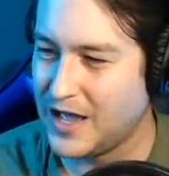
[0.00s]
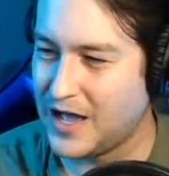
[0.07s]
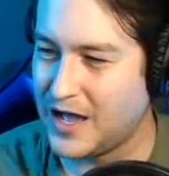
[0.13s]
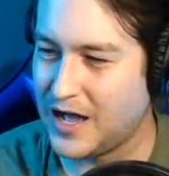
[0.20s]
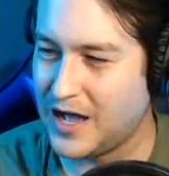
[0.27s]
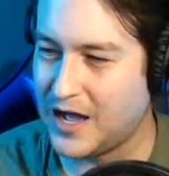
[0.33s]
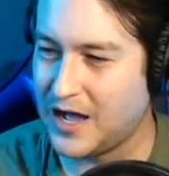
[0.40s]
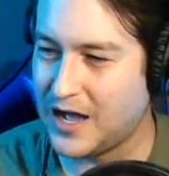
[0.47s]

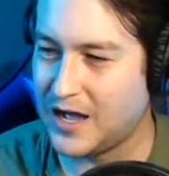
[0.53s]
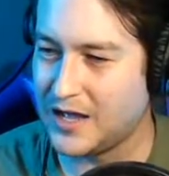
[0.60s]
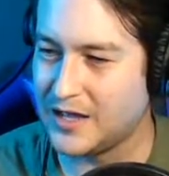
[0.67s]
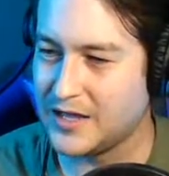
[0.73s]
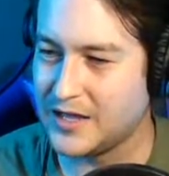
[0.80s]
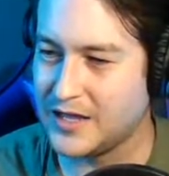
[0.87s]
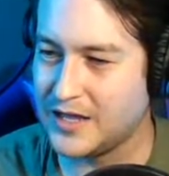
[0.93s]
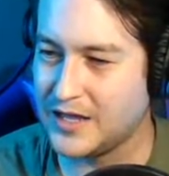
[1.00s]
And
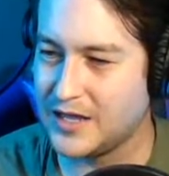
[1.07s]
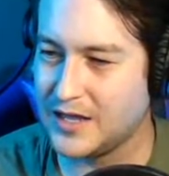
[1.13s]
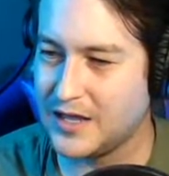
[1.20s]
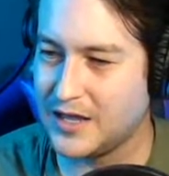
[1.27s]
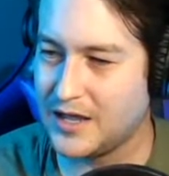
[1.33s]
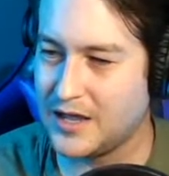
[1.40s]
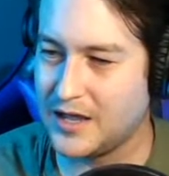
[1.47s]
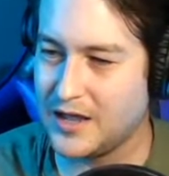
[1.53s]

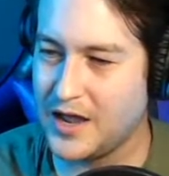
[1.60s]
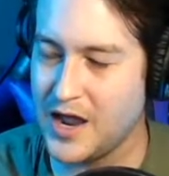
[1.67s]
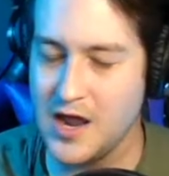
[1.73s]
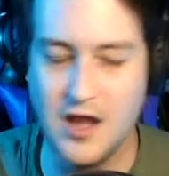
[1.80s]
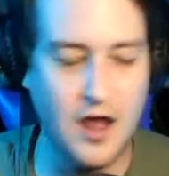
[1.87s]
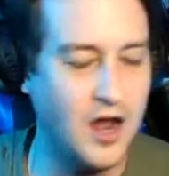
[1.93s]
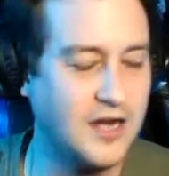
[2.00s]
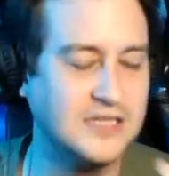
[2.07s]

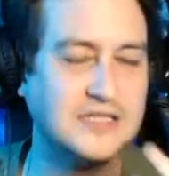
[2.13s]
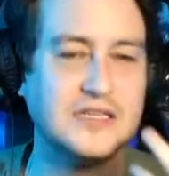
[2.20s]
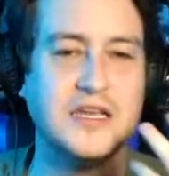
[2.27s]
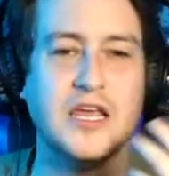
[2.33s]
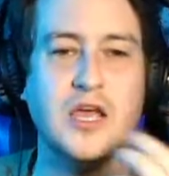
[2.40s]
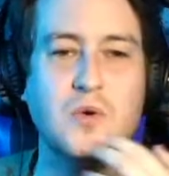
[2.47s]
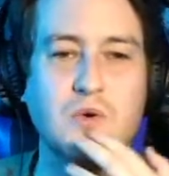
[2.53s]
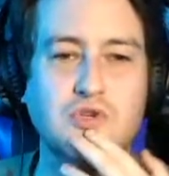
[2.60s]

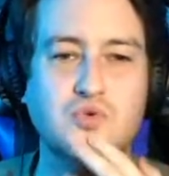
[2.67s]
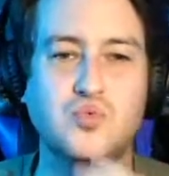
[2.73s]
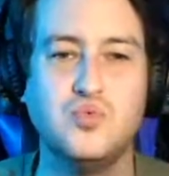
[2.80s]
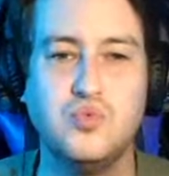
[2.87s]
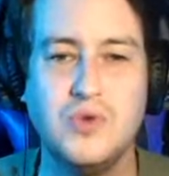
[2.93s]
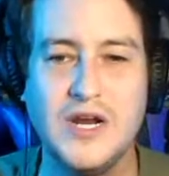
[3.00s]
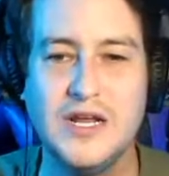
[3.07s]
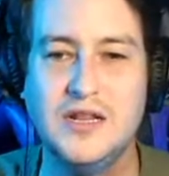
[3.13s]
honestly, it was
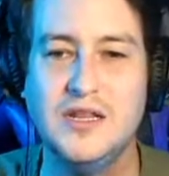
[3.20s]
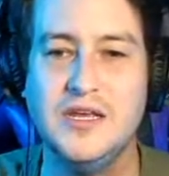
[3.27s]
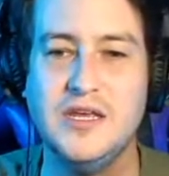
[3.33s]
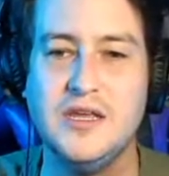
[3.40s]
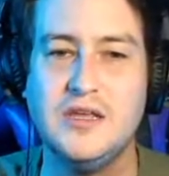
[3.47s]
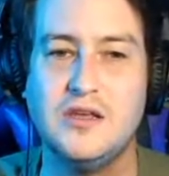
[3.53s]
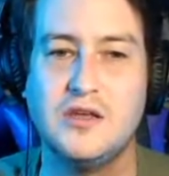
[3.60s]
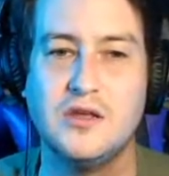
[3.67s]

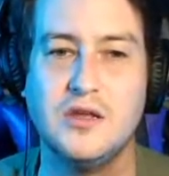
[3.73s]
really